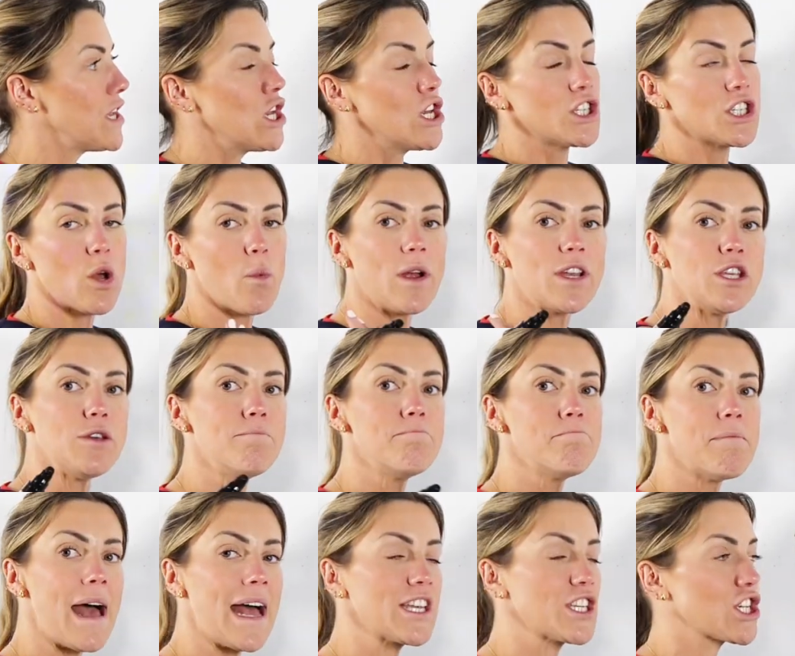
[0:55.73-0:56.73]
So when you
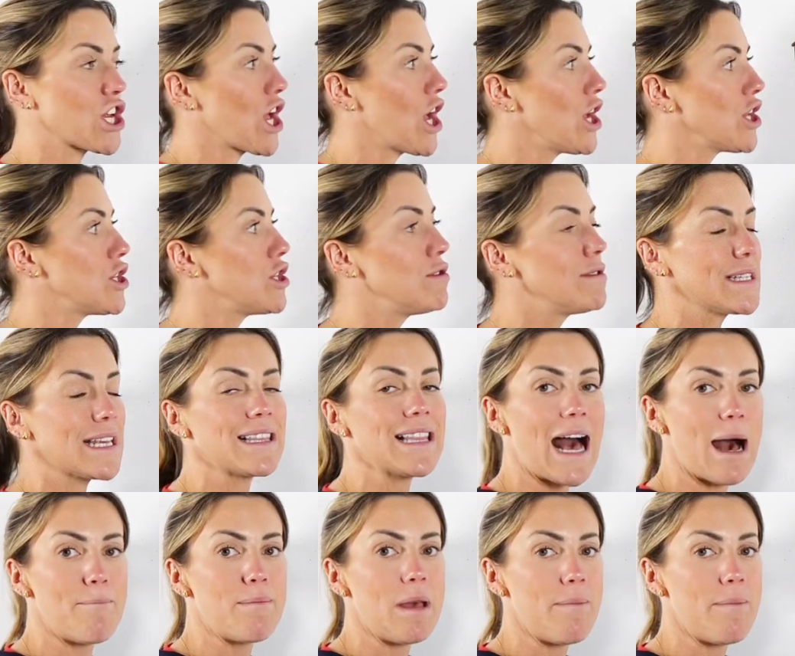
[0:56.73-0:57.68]
measure using that